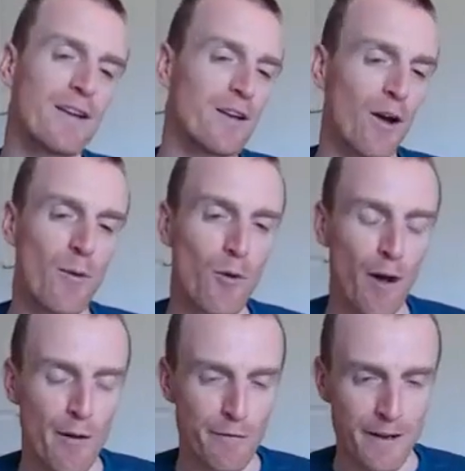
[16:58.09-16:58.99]
all
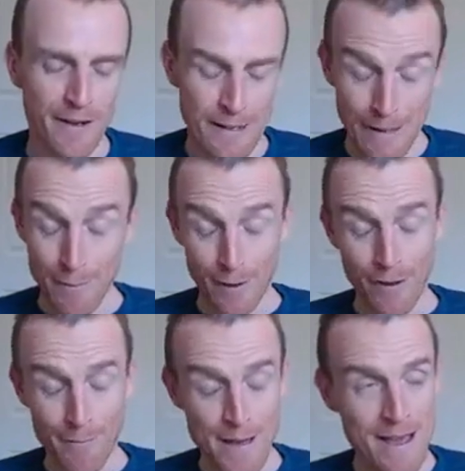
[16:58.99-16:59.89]
over it,
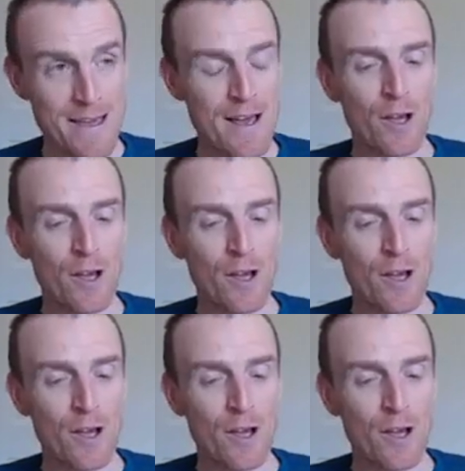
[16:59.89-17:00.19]
like me,